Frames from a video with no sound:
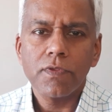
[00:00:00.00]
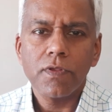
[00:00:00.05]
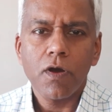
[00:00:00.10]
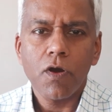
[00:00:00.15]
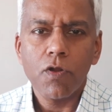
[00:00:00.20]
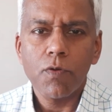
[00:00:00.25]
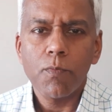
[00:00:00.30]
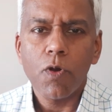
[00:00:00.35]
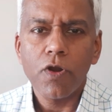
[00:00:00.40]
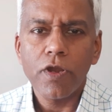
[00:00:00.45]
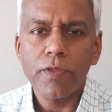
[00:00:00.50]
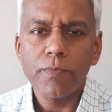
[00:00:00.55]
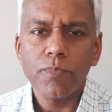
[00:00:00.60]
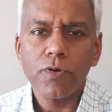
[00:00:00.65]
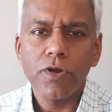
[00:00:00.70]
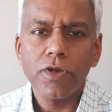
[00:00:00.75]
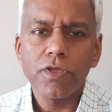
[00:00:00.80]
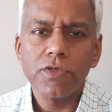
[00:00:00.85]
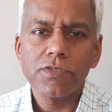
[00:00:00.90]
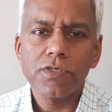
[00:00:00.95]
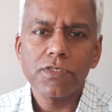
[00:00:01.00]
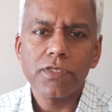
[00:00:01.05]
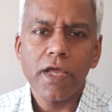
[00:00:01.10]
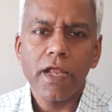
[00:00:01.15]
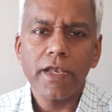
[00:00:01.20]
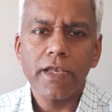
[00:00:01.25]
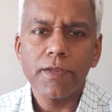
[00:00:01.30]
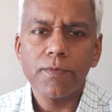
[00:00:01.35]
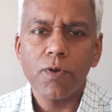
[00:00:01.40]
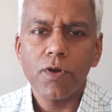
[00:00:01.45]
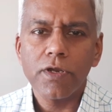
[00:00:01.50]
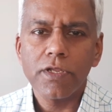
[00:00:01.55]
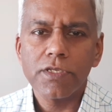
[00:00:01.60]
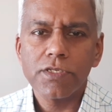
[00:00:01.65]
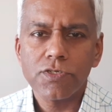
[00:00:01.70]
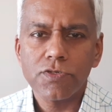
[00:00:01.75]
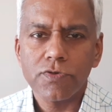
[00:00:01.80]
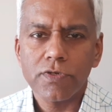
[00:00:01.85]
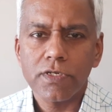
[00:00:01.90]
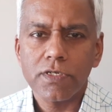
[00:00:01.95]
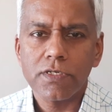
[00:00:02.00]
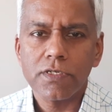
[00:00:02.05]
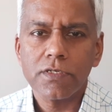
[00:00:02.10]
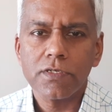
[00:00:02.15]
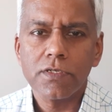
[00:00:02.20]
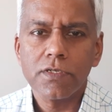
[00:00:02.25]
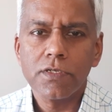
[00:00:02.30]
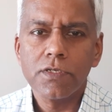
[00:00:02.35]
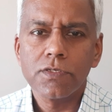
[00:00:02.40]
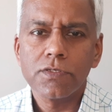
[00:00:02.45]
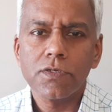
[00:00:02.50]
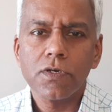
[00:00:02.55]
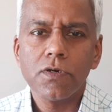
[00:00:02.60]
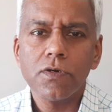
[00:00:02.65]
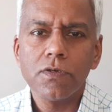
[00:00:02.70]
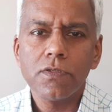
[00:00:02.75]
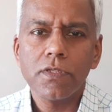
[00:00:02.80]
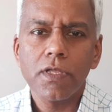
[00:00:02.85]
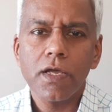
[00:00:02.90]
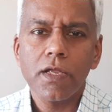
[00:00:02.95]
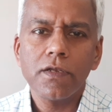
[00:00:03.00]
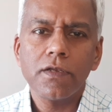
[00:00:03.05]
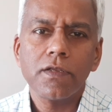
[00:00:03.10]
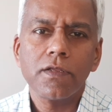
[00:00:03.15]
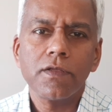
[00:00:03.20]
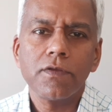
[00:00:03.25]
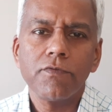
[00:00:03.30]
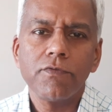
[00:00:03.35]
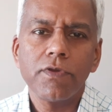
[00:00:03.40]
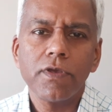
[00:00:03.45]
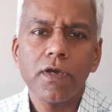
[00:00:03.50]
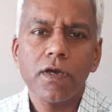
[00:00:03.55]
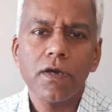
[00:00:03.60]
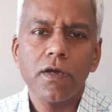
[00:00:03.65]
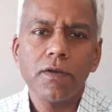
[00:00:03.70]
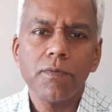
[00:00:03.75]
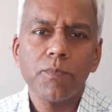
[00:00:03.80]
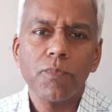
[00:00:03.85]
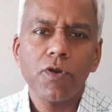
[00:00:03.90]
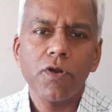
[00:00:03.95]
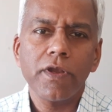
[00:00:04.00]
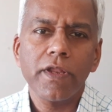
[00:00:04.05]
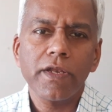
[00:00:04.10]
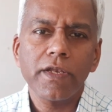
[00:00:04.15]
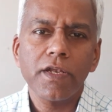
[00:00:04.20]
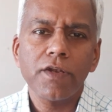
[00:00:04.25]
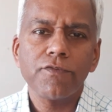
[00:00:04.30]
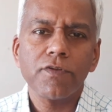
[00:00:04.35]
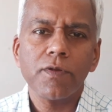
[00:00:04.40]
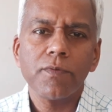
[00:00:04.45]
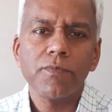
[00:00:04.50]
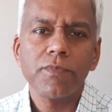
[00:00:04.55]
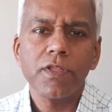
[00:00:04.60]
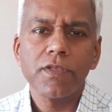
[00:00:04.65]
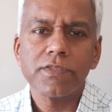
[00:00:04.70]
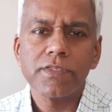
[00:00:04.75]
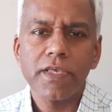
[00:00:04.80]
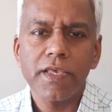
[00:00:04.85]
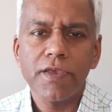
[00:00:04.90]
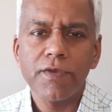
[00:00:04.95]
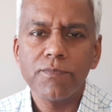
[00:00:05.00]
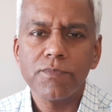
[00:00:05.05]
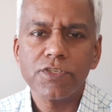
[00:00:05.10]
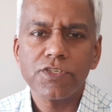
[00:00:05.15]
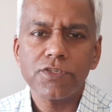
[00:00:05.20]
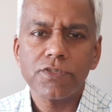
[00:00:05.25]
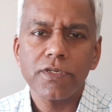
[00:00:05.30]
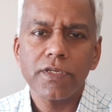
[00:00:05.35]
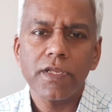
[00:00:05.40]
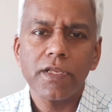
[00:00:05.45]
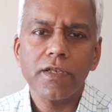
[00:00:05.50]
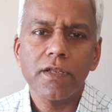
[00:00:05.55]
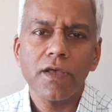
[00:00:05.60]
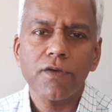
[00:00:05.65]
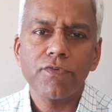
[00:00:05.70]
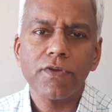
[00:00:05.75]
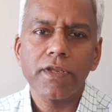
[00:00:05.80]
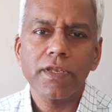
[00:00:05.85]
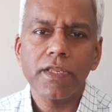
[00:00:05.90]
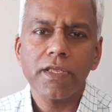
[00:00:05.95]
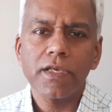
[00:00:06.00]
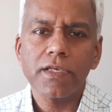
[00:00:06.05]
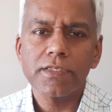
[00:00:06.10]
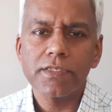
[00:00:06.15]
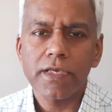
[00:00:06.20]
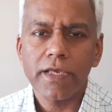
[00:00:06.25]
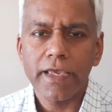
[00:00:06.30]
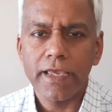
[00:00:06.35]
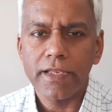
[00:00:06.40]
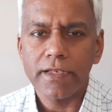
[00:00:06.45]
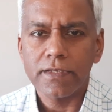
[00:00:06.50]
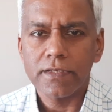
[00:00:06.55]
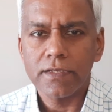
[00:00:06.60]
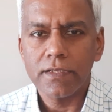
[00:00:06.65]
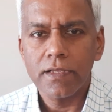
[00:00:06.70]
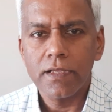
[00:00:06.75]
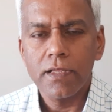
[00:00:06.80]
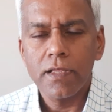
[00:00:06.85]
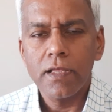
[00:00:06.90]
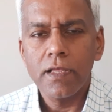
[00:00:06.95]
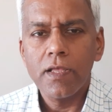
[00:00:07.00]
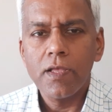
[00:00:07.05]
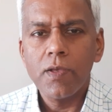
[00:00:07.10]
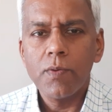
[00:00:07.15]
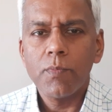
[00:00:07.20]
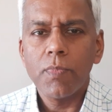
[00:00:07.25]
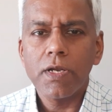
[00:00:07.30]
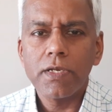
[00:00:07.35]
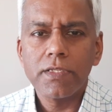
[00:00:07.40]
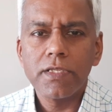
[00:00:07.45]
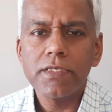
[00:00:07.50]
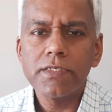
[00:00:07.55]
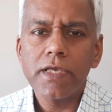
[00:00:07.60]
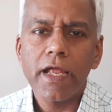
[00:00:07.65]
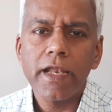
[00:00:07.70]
our body produces antibodies to it, so that we are protected from the same strain affecting us again. But this